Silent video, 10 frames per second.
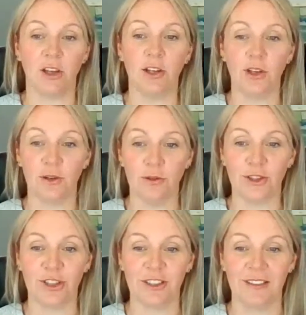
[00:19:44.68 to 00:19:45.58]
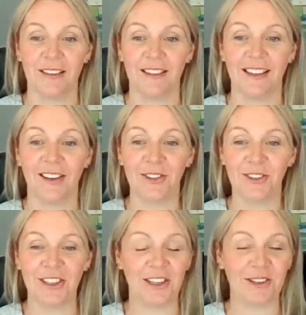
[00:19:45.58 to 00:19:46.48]
a huge,
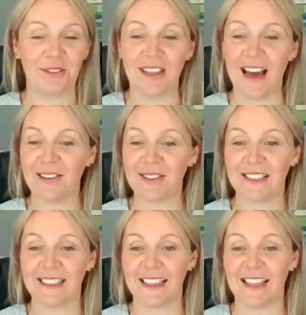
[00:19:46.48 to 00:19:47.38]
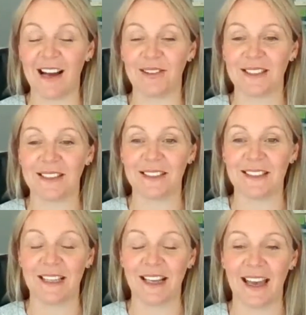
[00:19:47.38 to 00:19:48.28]
thousands and
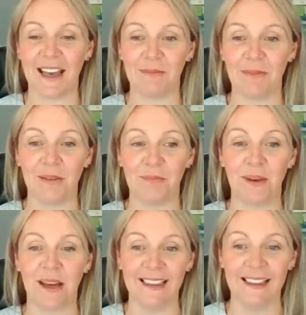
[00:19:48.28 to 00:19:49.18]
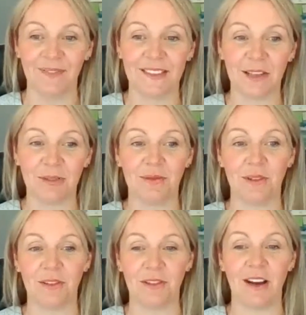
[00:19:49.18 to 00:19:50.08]
thousands bill. So
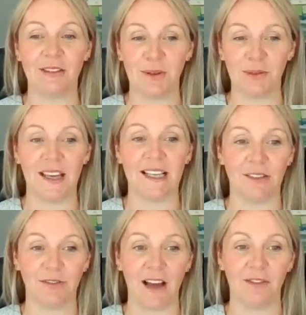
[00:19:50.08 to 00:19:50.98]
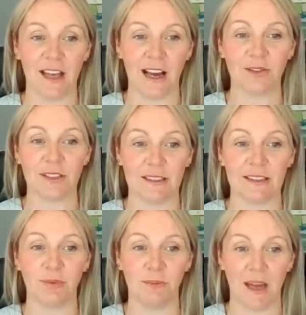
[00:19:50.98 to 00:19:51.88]
around about 35,000 we
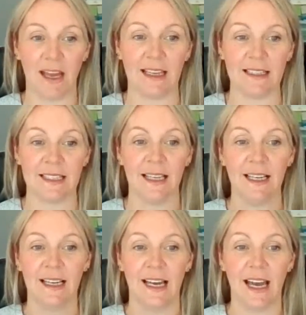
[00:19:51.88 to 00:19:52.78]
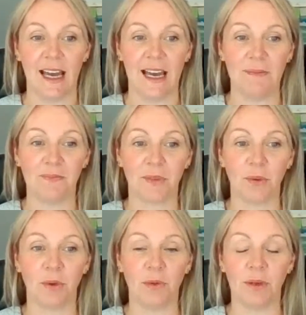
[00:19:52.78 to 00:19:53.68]
paid
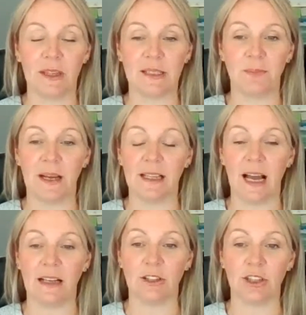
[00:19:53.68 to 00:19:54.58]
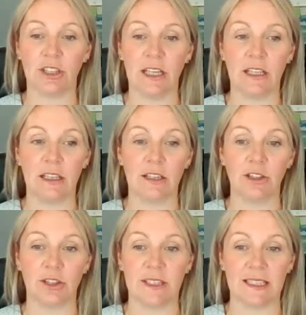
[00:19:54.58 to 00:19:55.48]
with this bill, and she
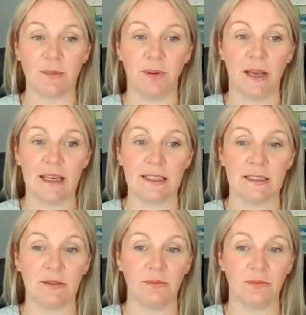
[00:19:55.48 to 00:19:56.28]
just disappeared.